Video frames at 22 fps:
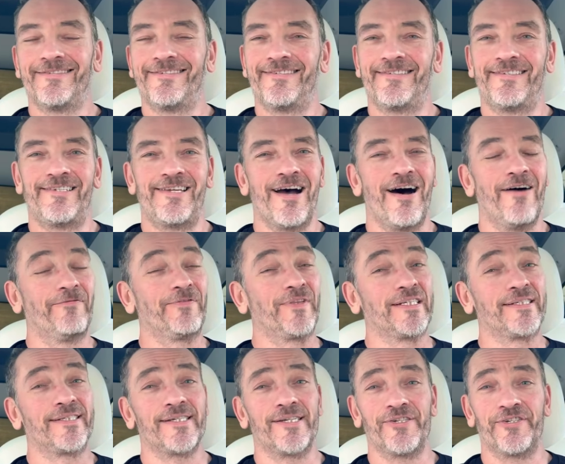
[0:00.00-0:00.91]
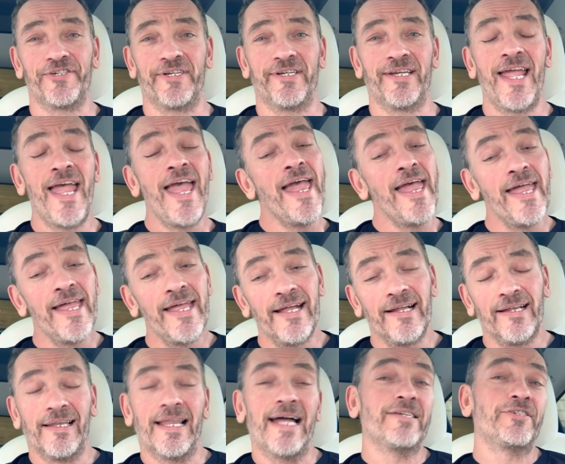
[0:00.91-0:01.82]
Tough decision.
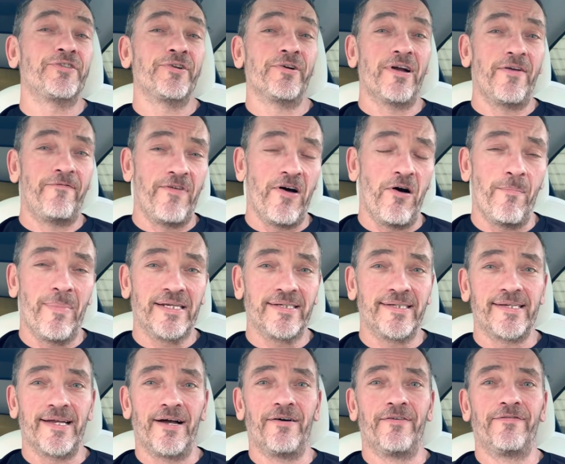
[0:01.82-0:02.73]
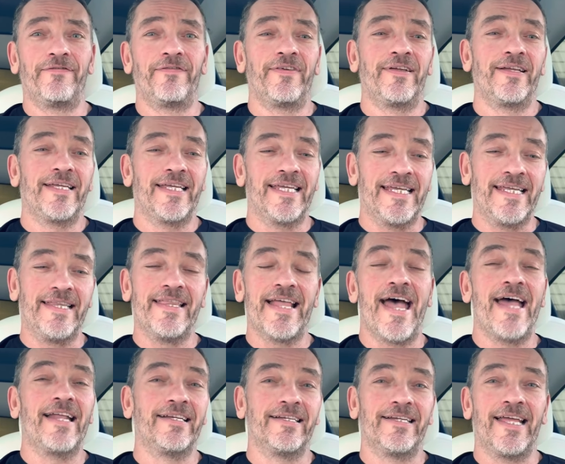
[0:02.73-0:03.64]
Last year I felt myself in
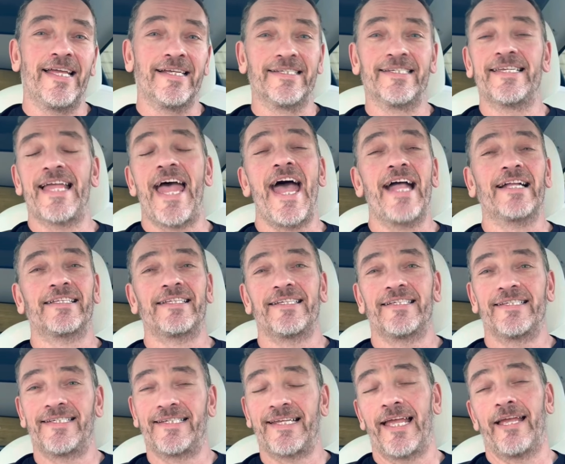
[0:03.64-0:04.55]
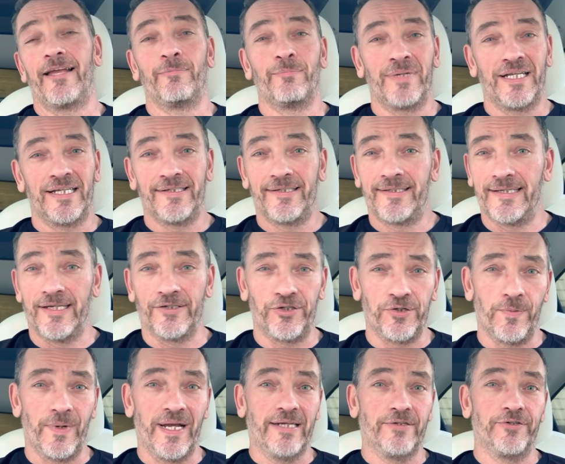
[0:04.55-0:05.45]
that exact same
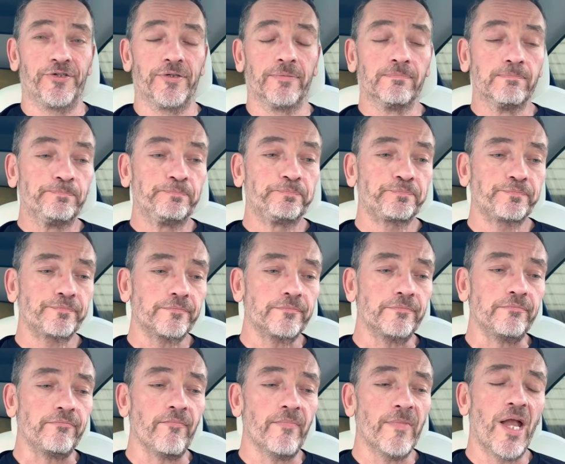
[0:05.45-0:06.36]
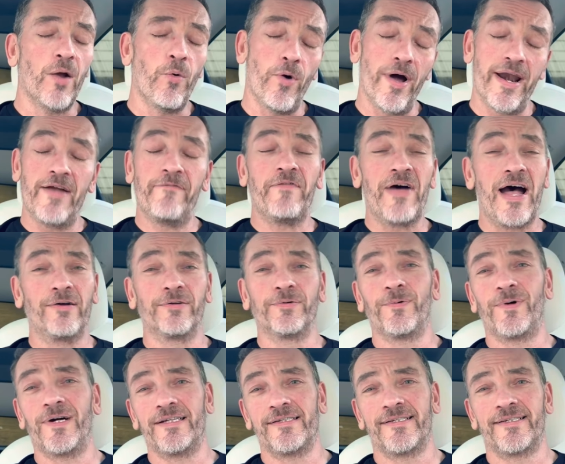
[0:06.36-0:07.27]
situation. What I found
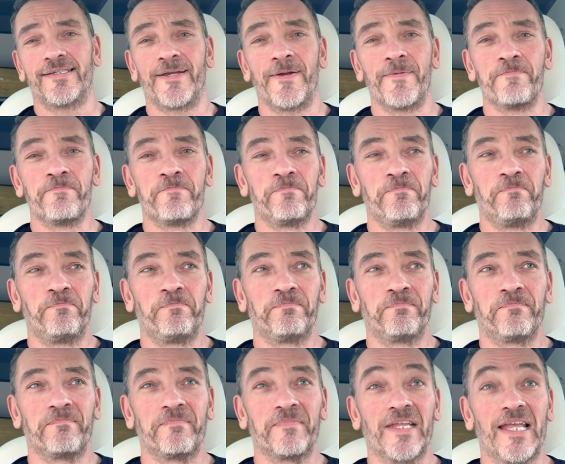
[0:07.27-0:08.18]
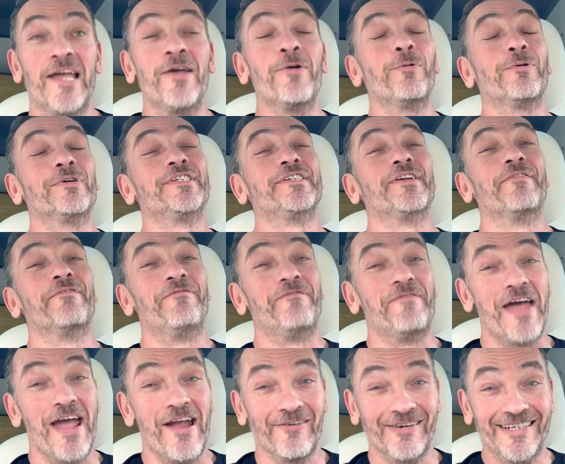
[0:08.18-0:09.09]
was it was a
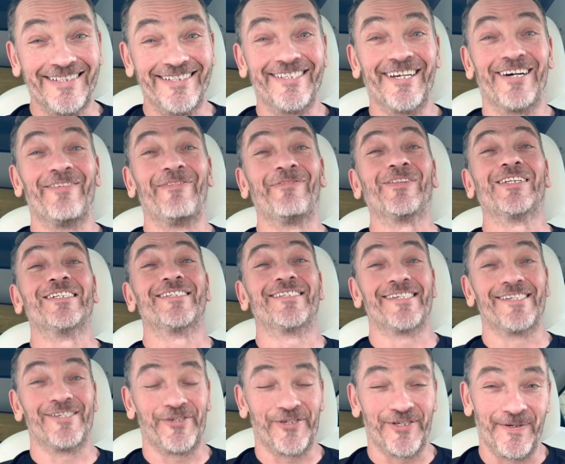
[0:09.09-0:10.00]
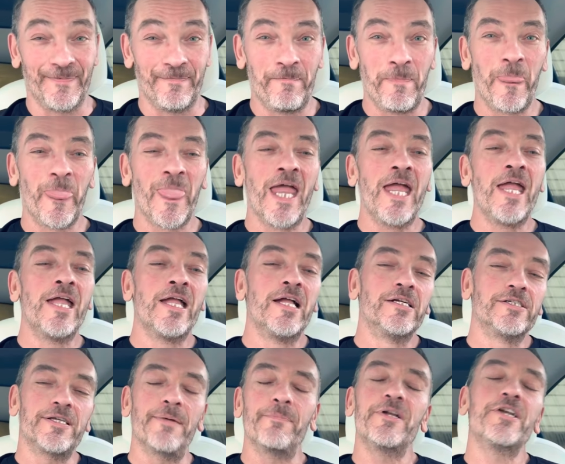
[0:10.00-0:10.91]
very tough decision.
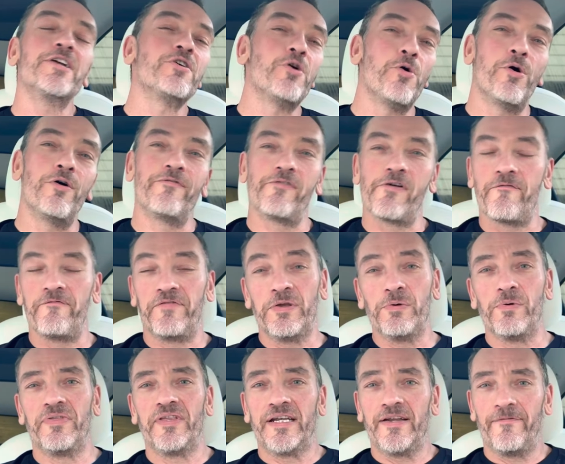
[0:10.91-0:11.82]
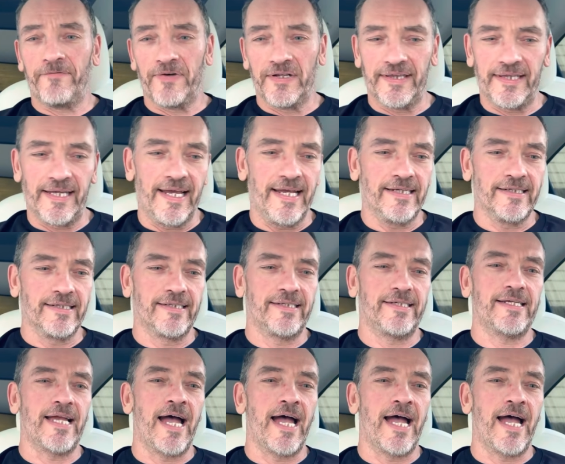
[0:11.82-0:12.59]
So I'm going to go over a few of the different things,